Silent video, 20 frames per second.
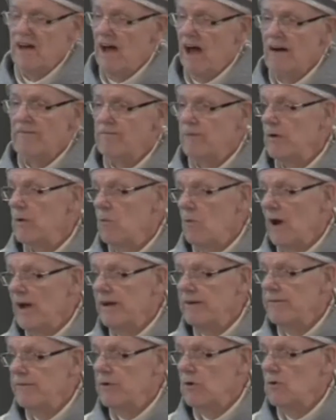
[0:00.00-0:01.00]
every
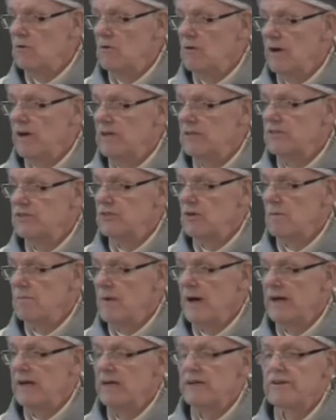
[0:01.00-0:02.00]
one of you in so
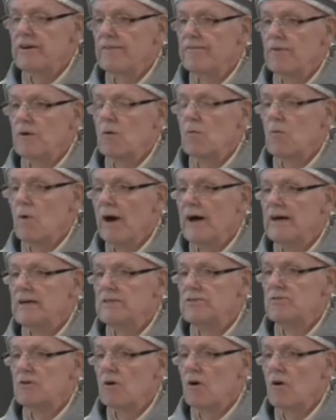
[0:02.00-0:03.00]
many different
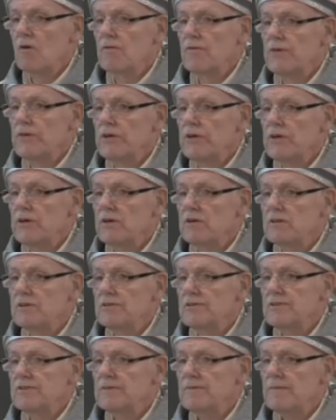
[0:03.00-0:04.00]
ways over the
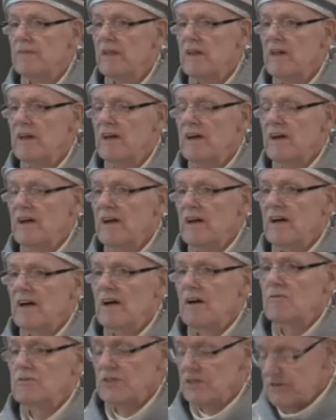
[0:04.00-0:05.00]
years.
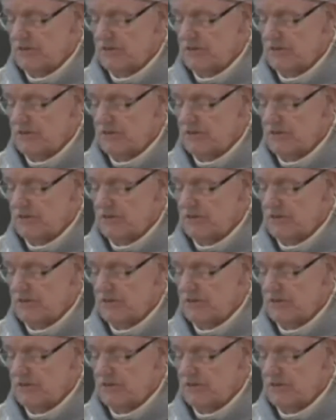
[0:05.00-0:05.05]
It was